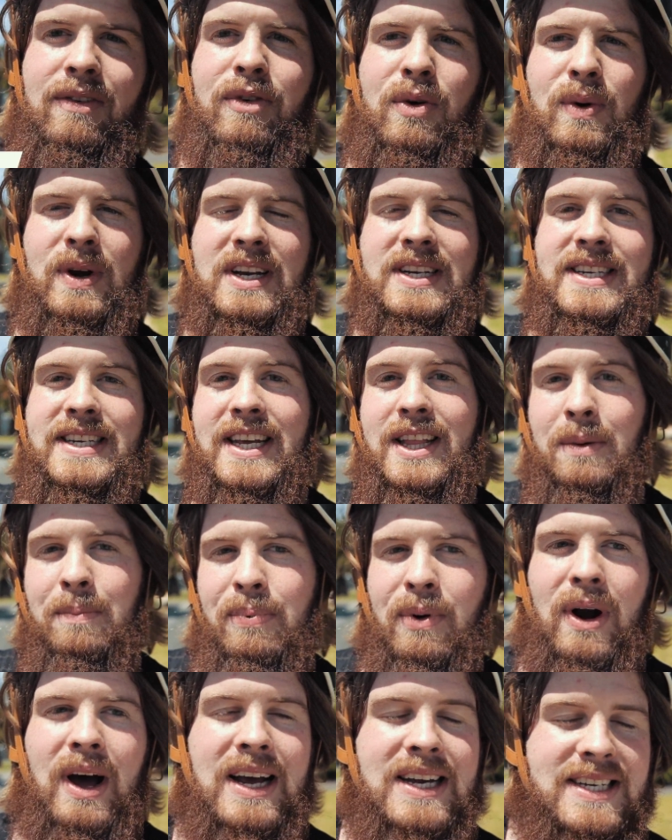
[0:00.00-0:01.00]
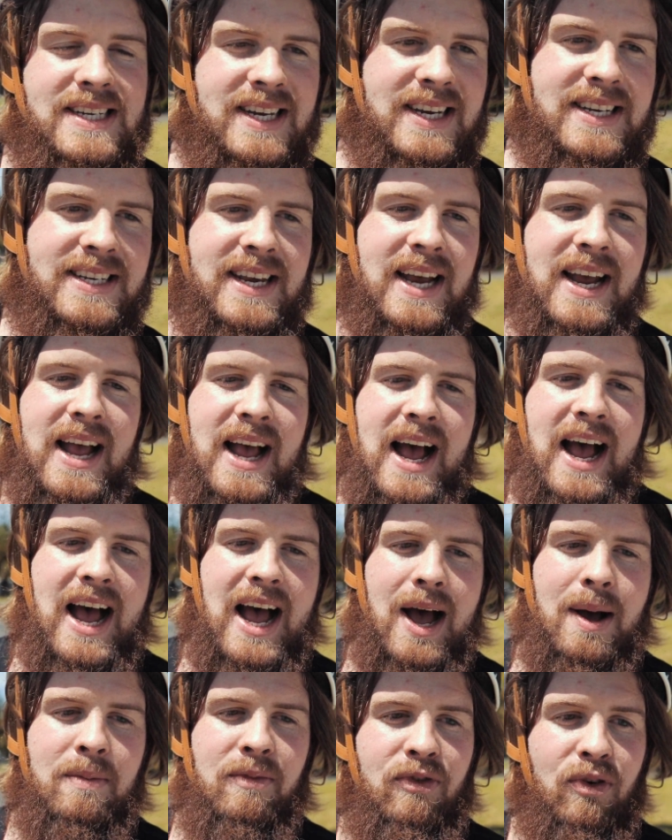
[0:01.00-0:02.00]
if you want to see the prices
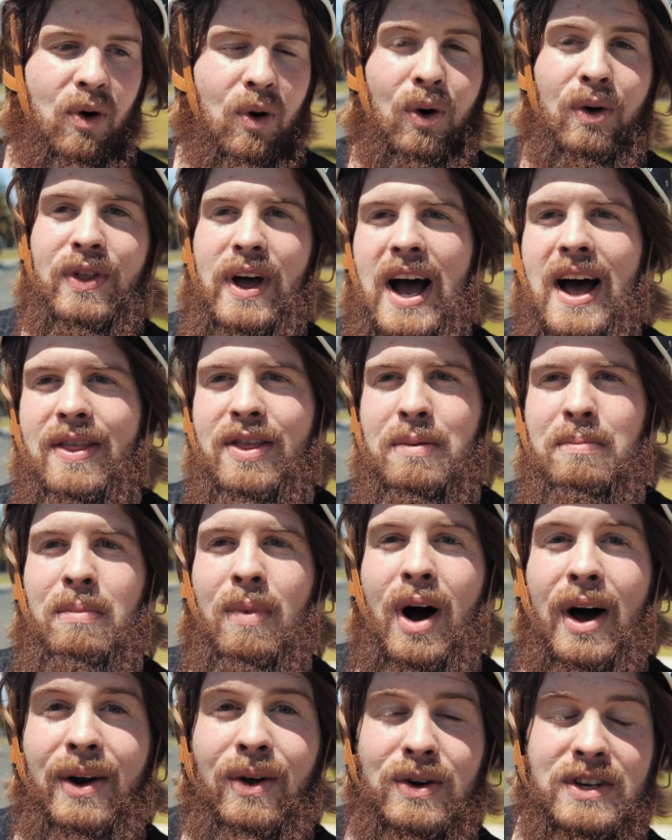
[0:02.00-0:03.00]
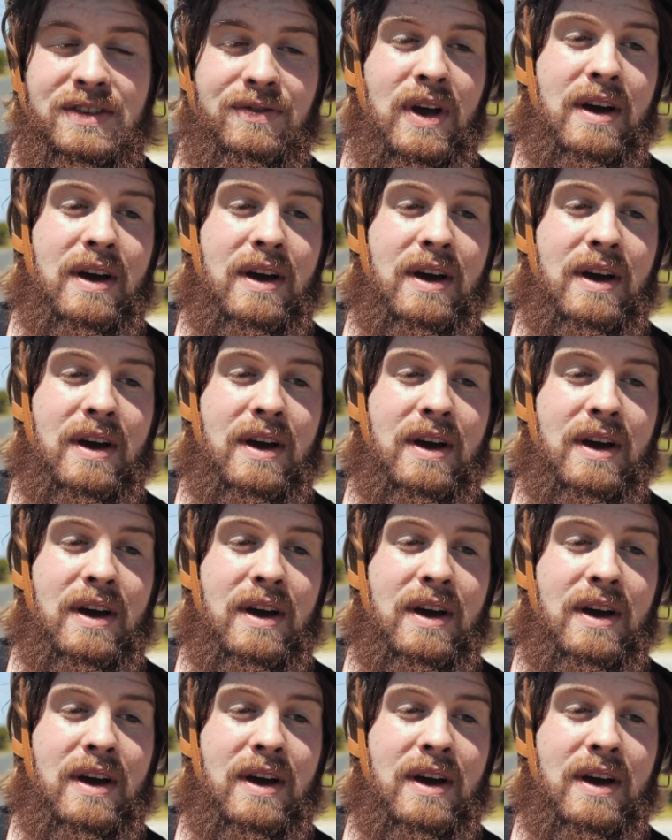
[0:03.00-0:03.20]
for all the other models.